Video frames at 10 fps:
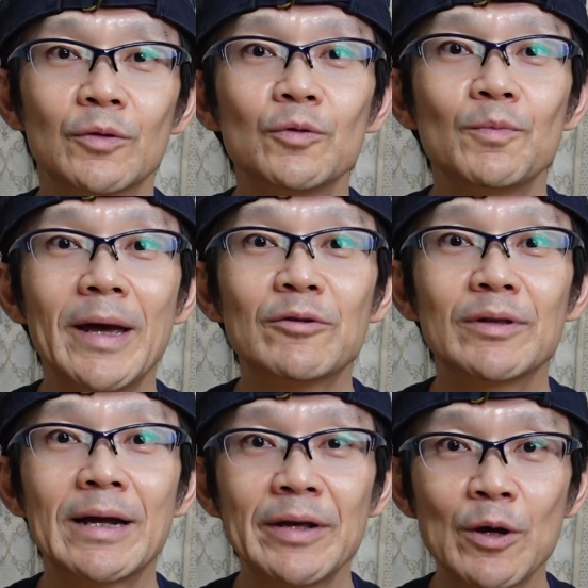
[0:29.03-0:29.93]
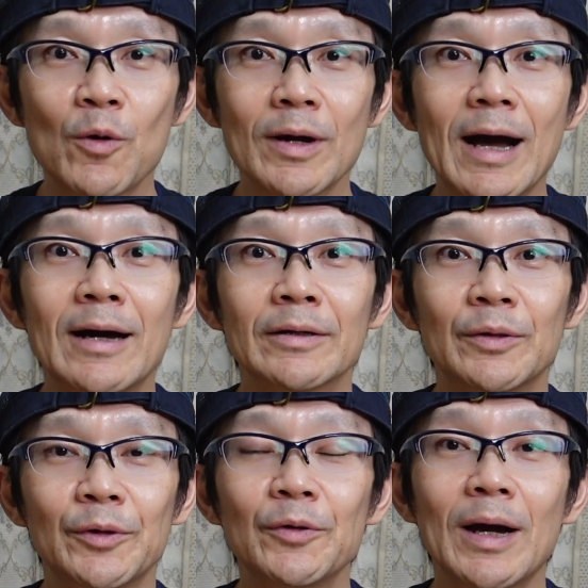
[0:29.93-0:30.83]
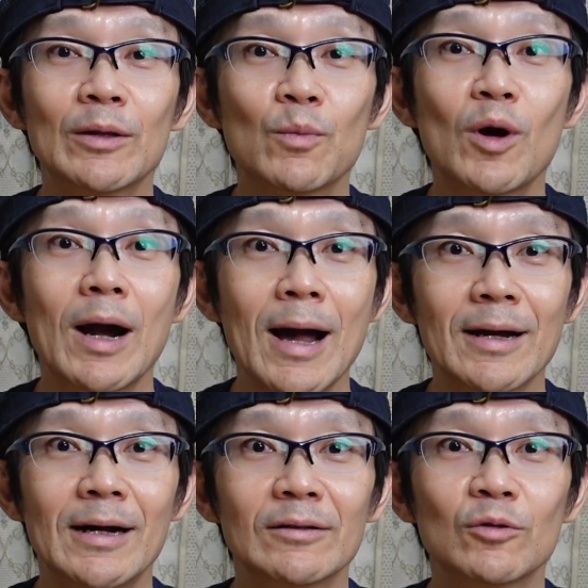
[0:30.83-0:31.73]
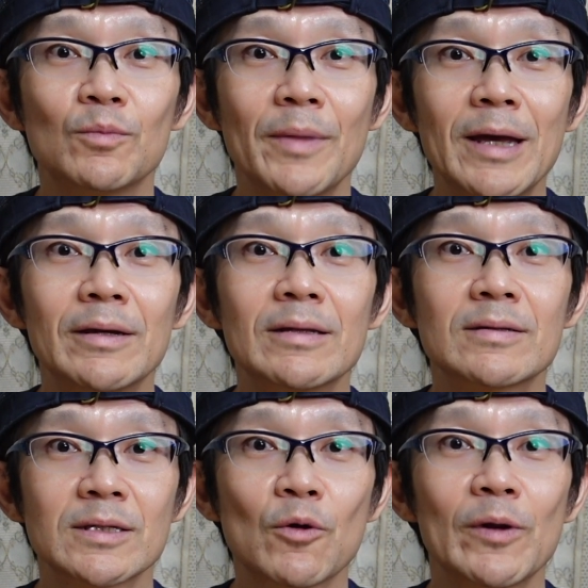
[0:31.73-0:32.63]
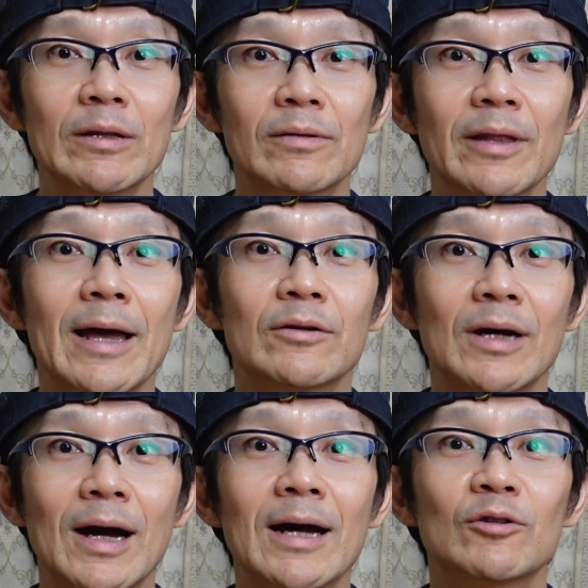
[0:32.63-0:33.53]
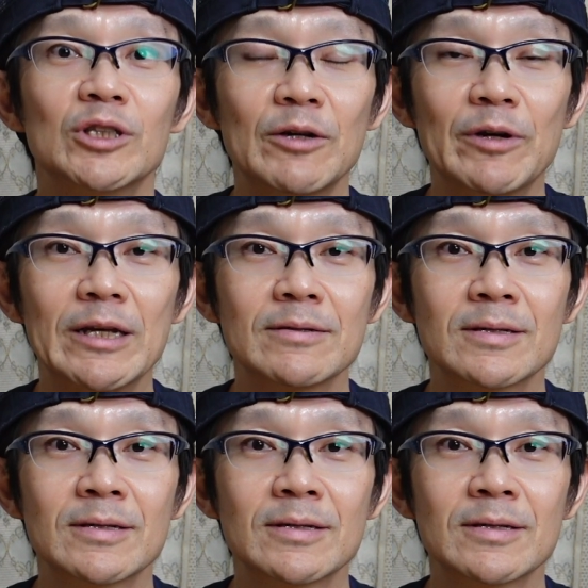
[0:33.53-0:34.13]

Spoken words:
To make neri Yokan, you add more agar to make it solid like hard jelly.